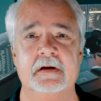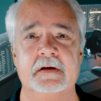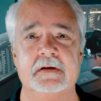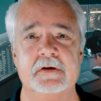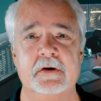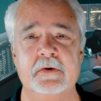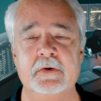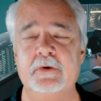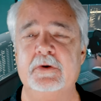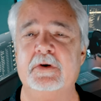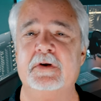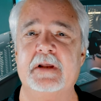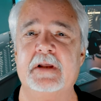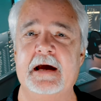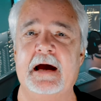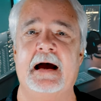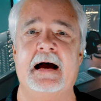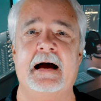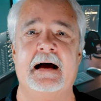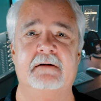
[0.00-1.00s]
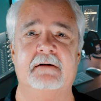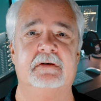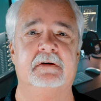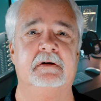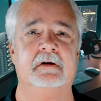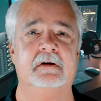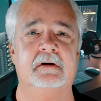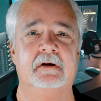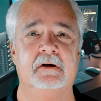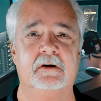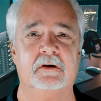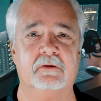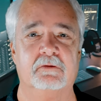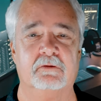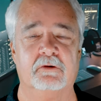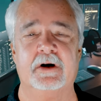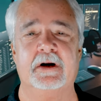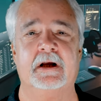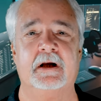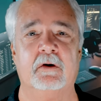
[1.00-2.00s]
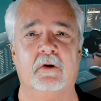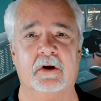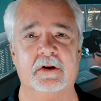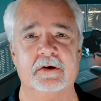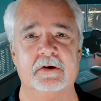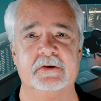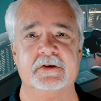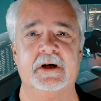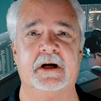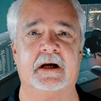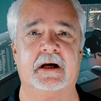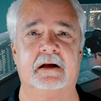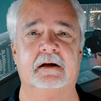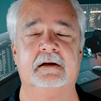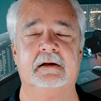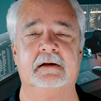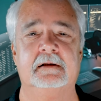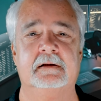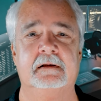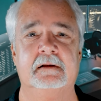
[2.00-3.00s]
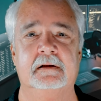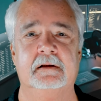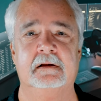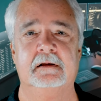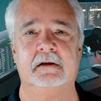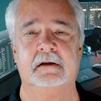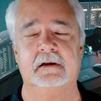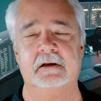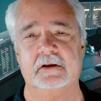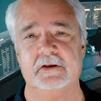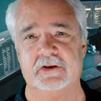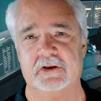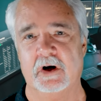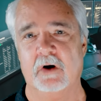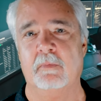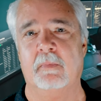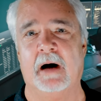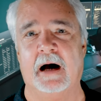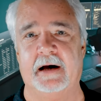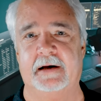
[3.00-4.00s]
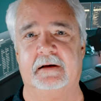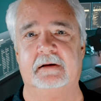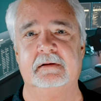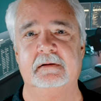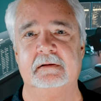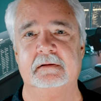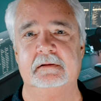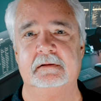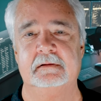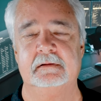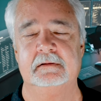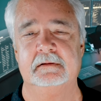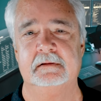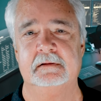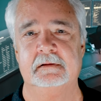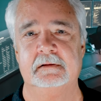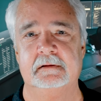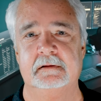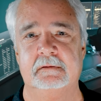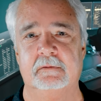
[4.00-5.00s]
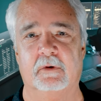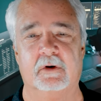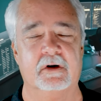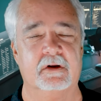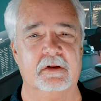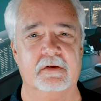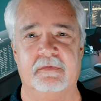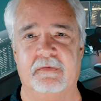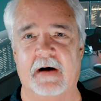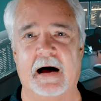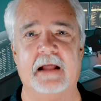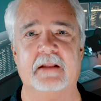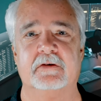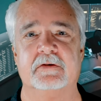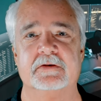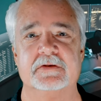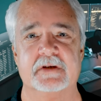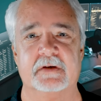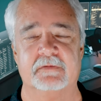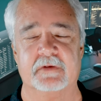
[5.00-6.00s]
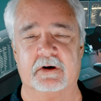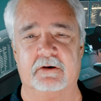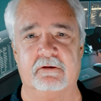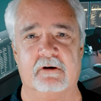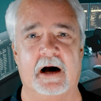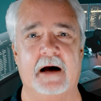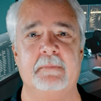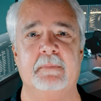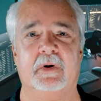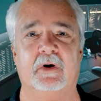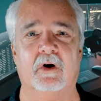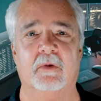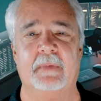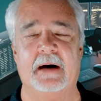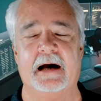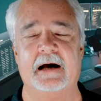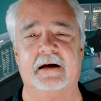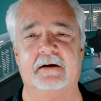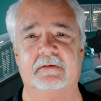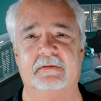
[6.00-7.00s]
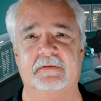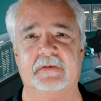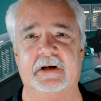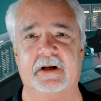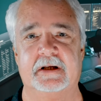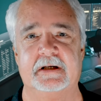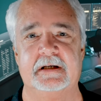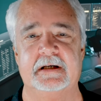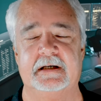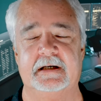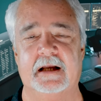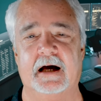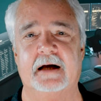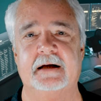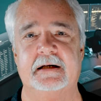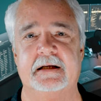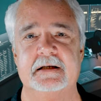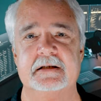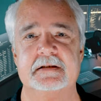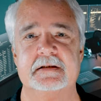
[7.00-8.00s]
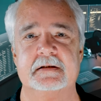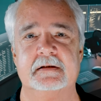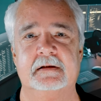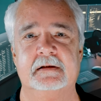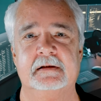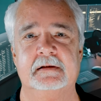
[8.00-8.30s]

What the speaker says: So who do they have running on their ticket? Joe Biden, one of the fathers of the crime bill back in the 1990s,